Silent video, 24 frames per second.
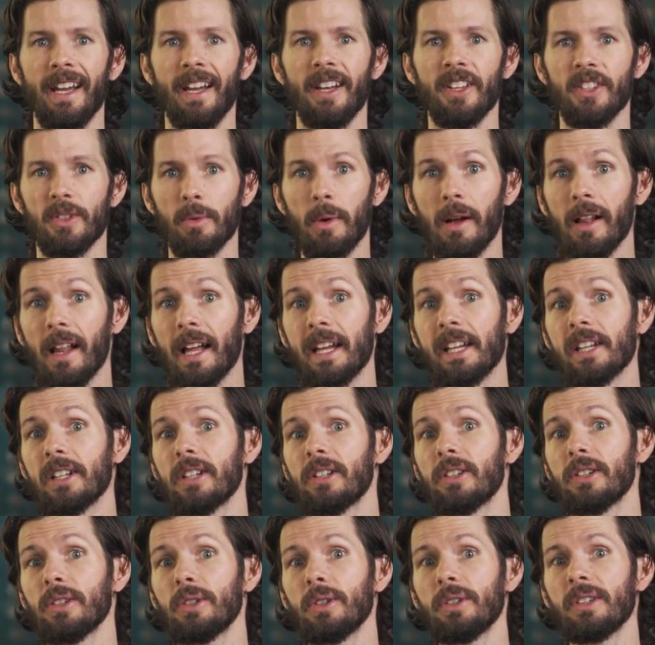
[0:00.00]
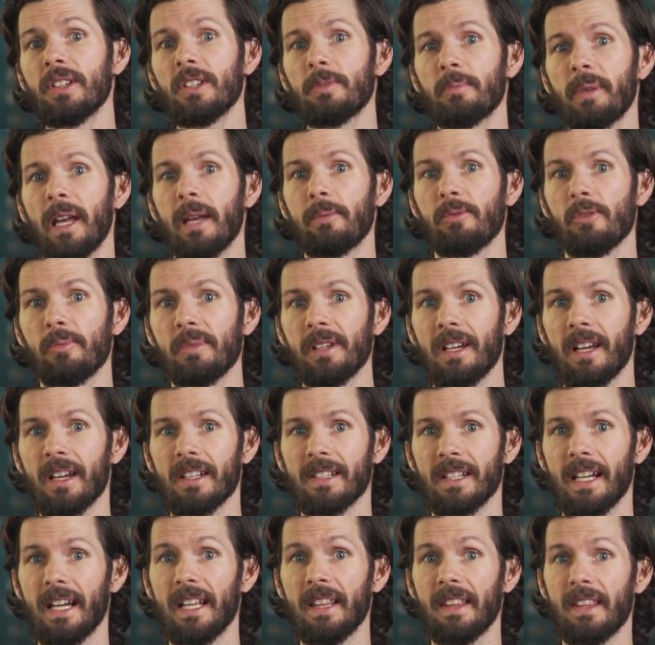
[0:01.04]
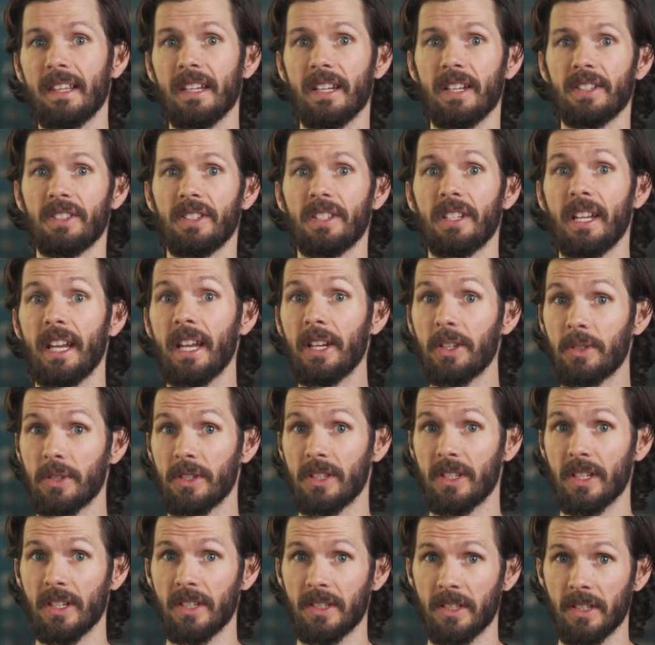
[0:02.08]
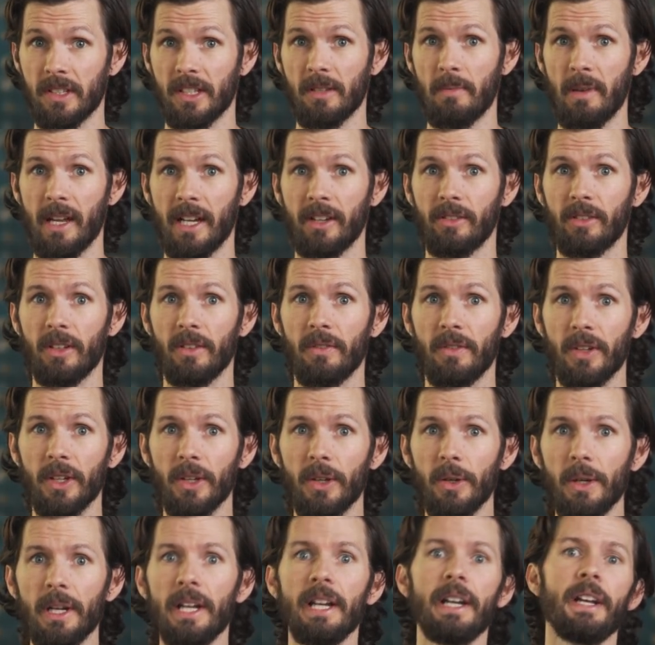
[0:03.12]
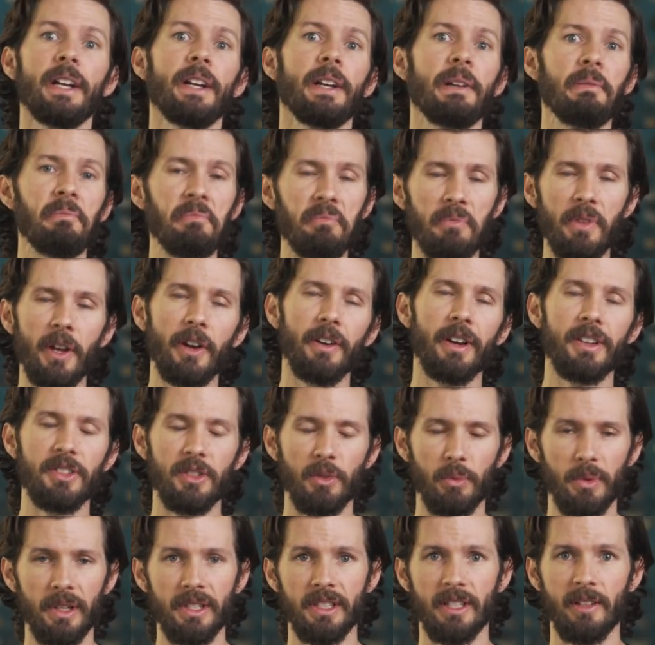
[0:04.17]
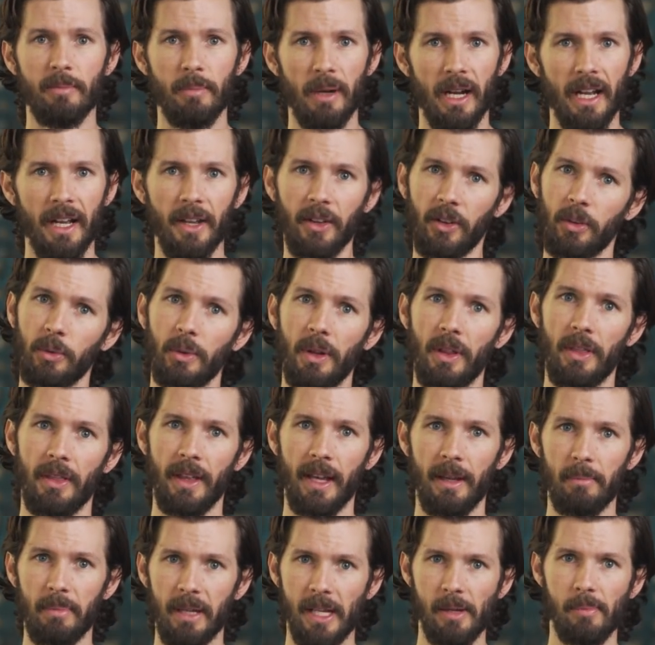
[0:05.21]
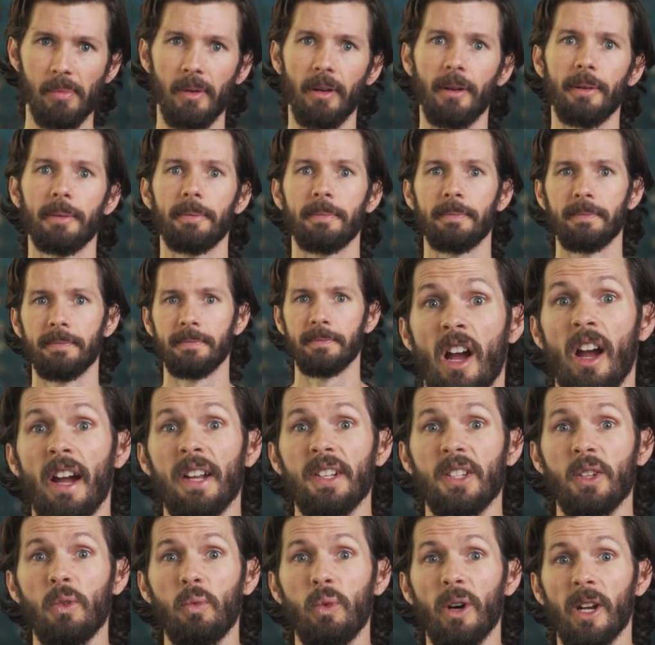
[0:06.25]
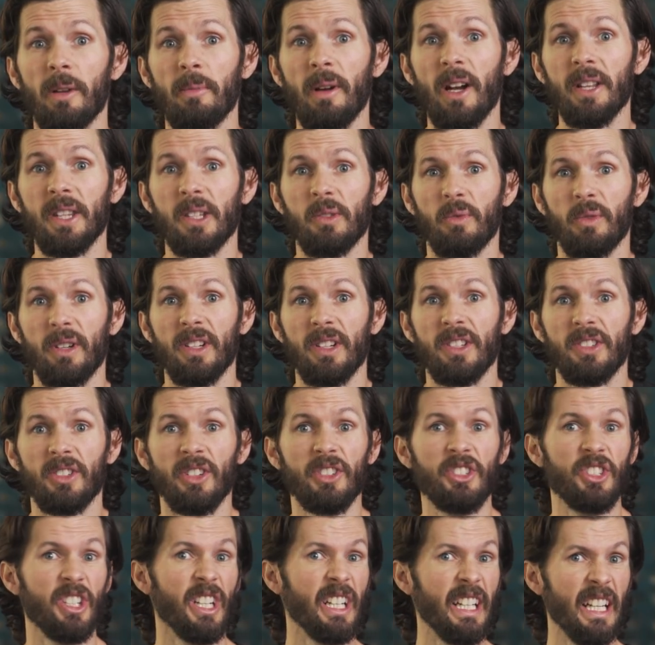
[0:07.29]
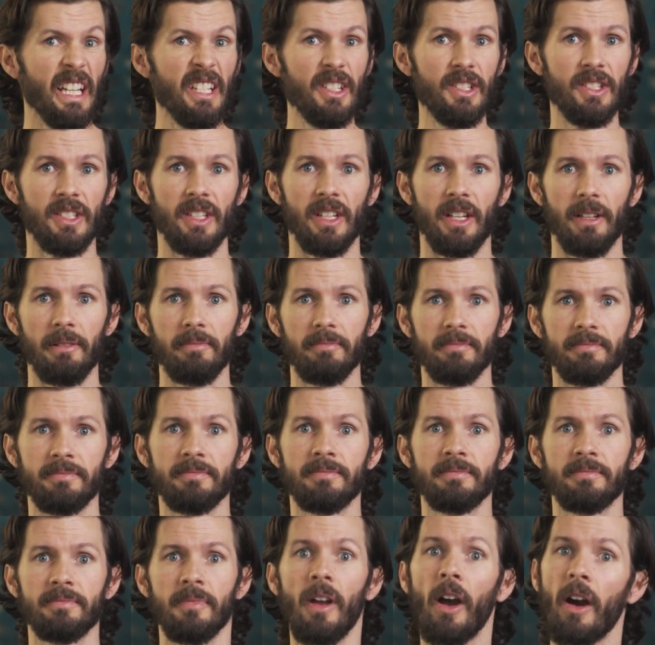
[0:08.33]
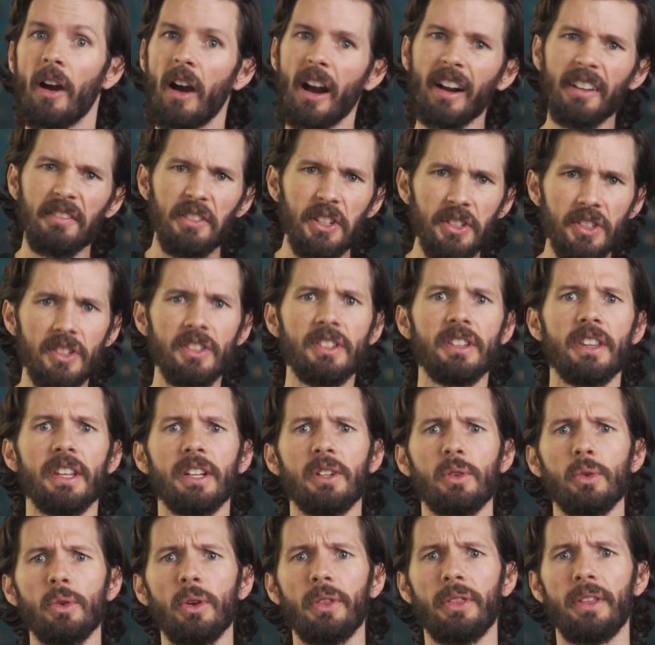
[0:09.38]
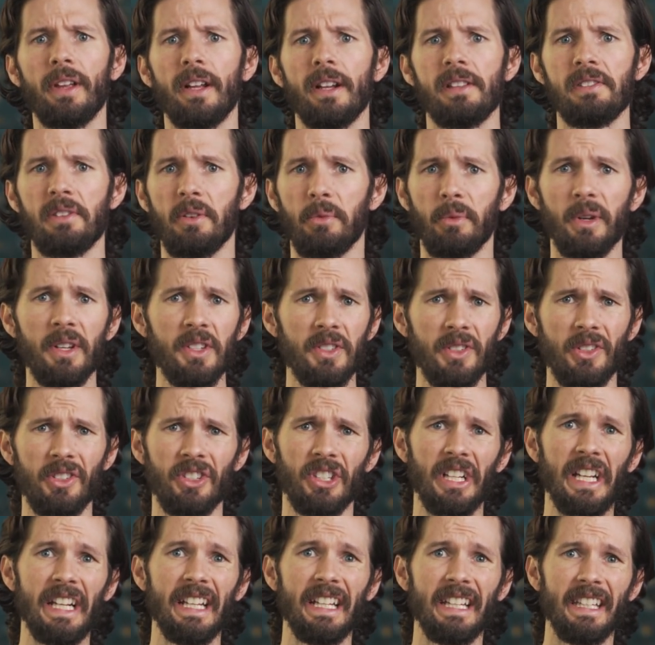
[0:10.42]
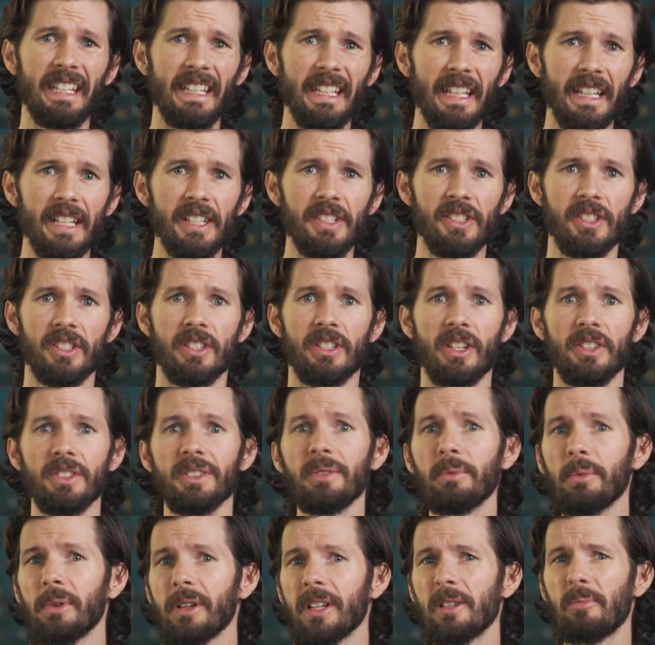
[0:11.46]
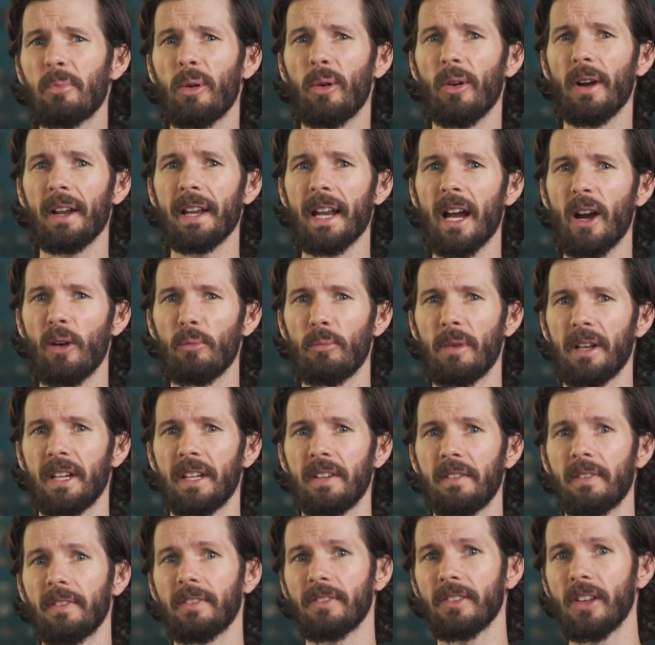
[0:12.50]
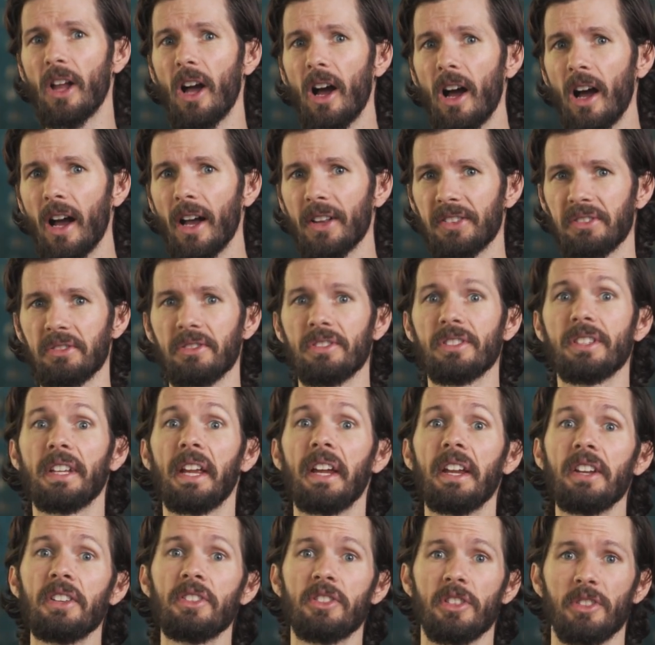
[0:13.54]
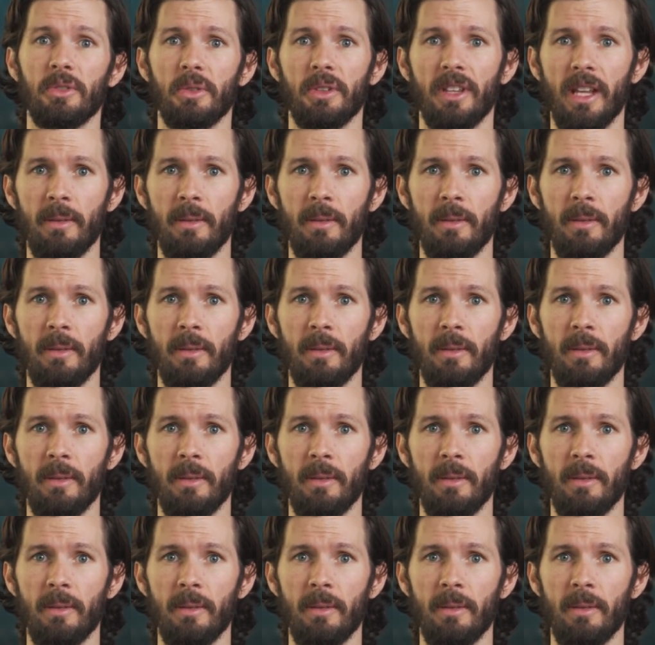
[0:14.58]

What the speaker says: So while I include this paper because I think it's an interesting systematic review, there is a risk of bias with that paper. All right, so what about the research against it? Look, this is the cool thing. The research against doesn't really point out many flaws or dangers with